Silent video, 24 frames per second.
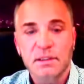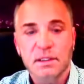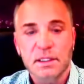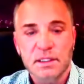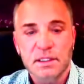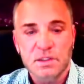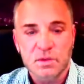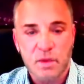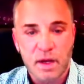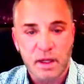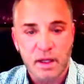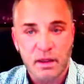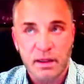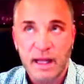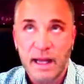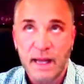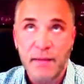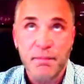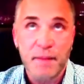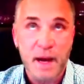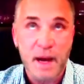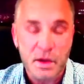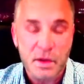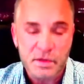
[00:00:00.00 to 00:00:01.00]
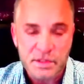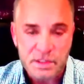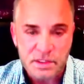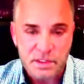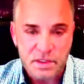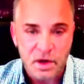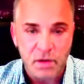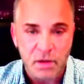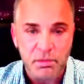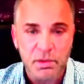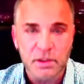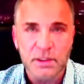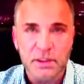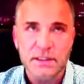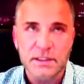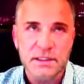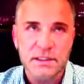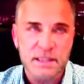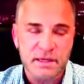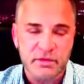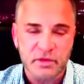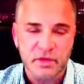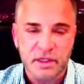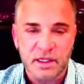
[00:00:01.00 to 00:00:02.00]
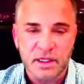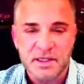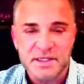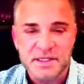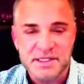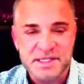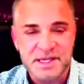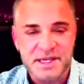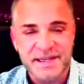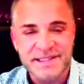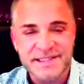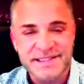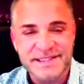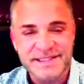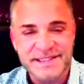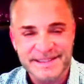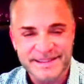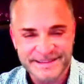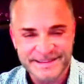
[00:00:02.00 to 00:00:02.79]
as well, and Barnes and Noble and several other sites.